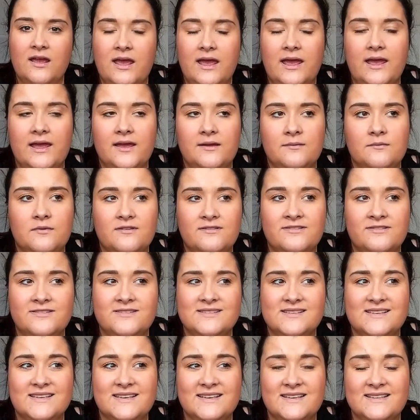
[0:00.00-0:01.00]

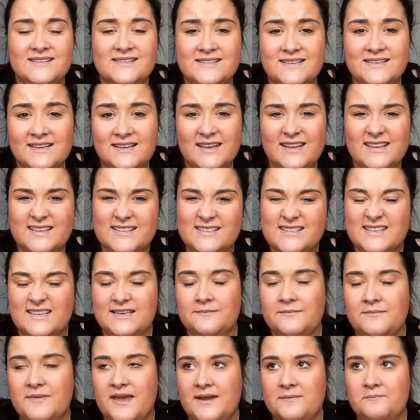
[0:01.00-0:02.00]
Obviously it's still like
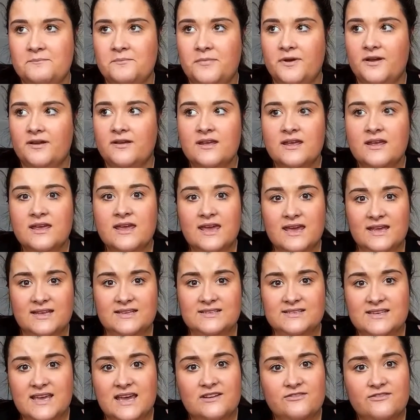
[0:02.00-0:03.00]
stick men, but
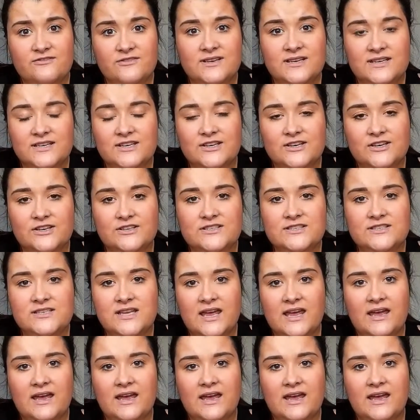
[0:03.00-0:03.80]
it's getting really good.